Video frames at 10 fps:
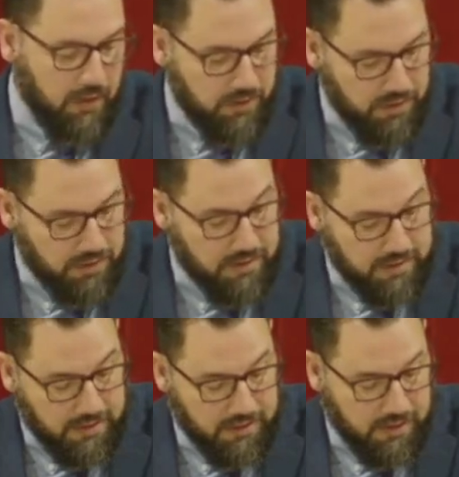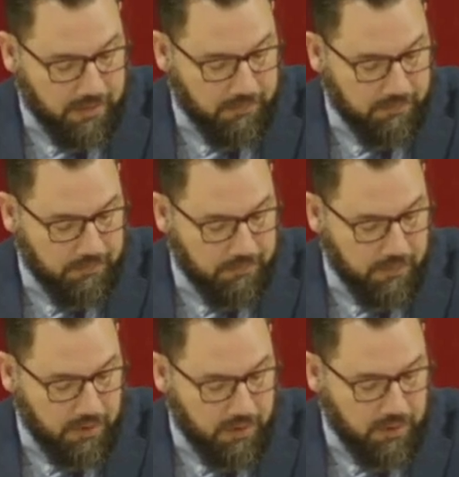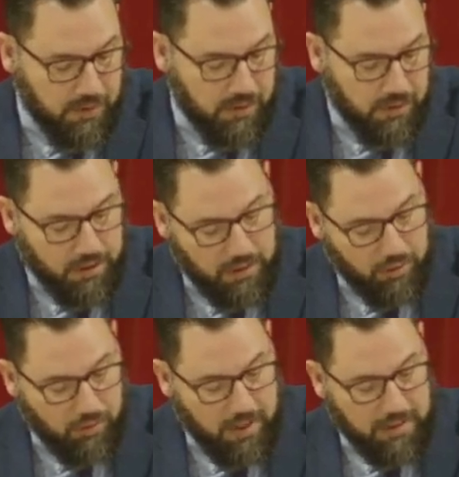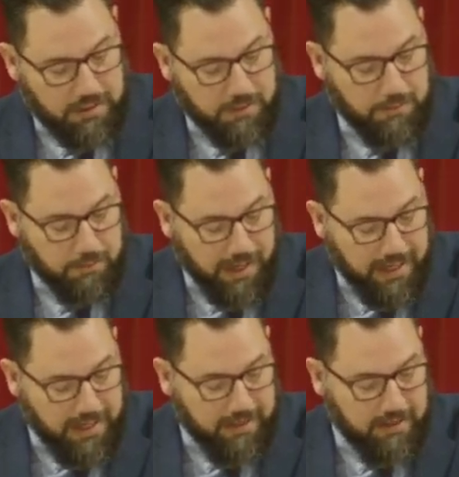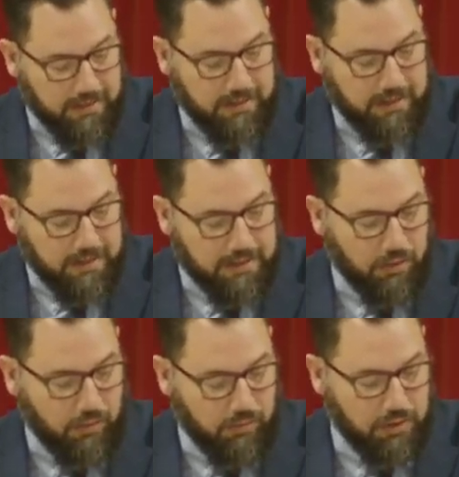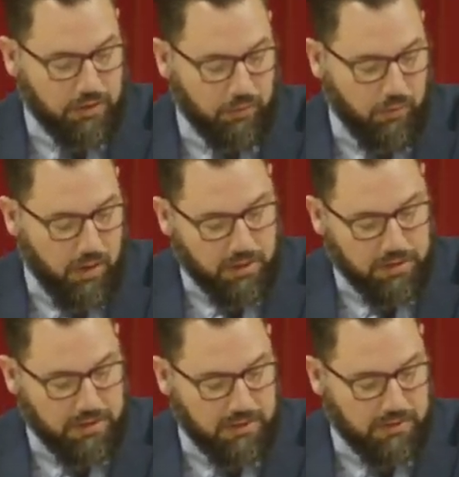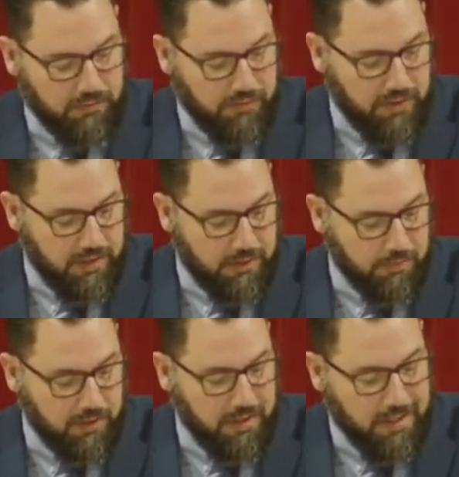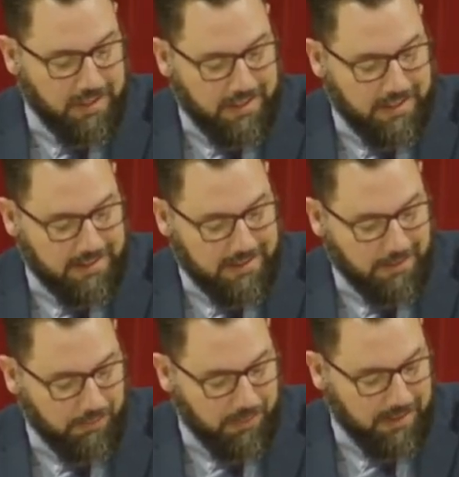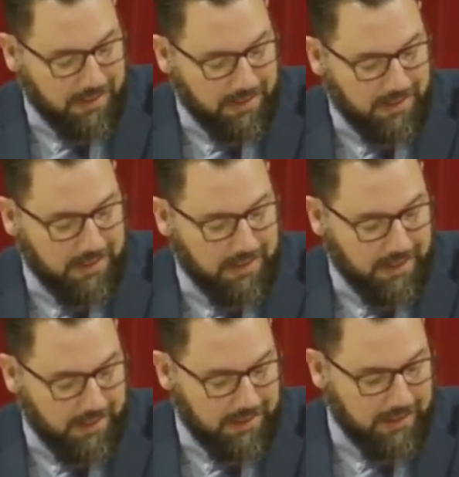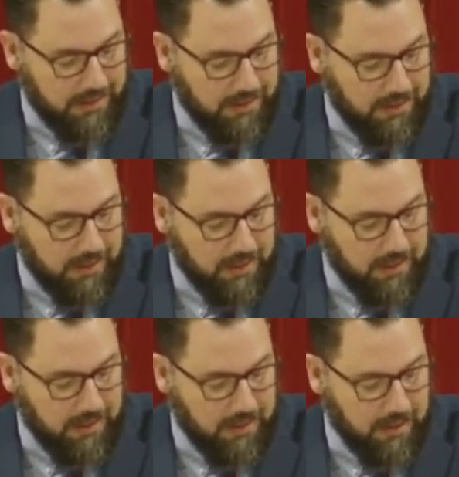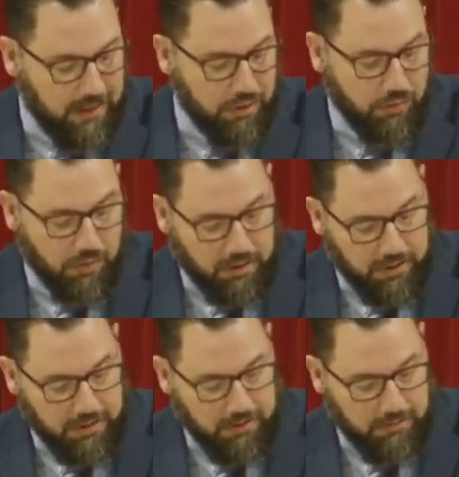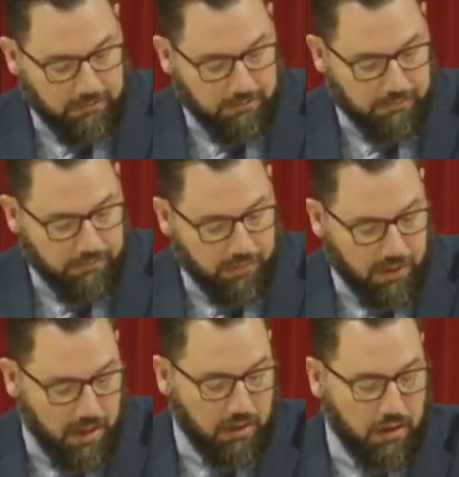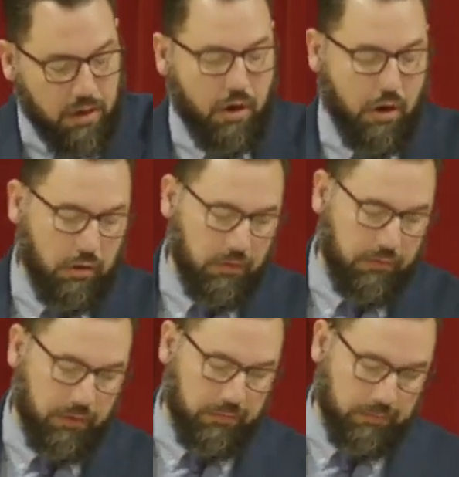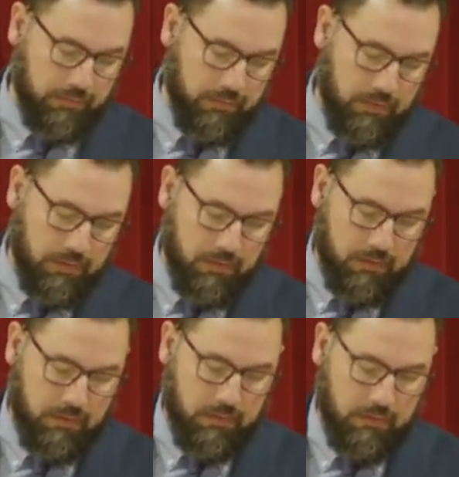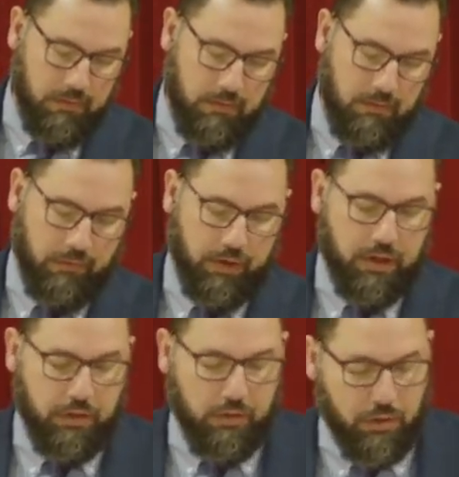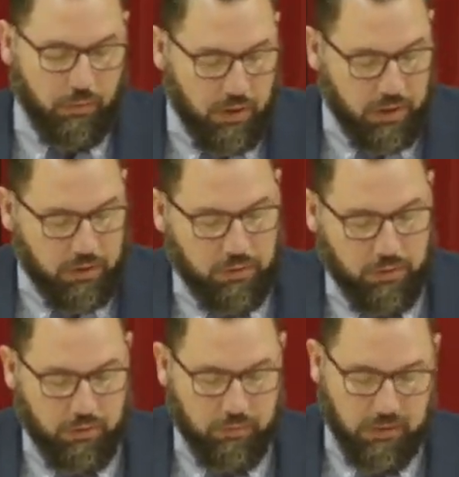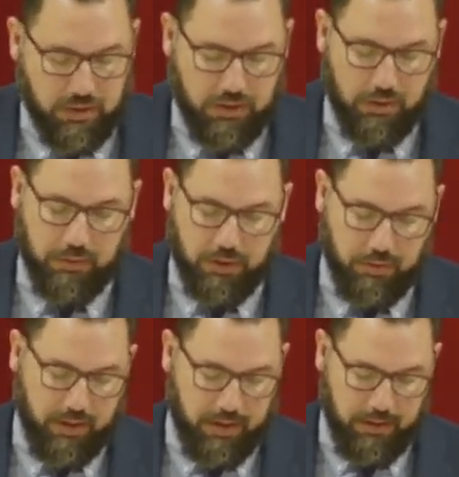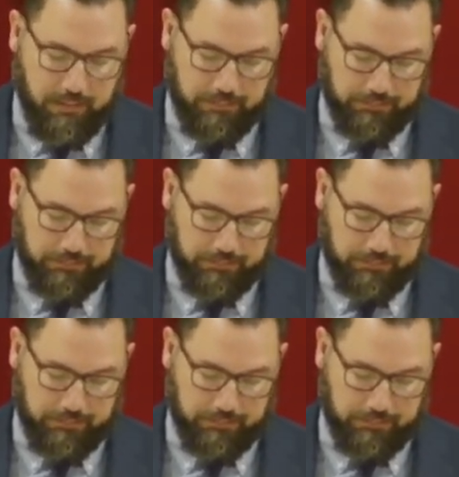Jesus said to him, He who has bathed needs only to wash his feet, but is completely clean, and you are clean, but not all of you. For he knew the one who was to betray him.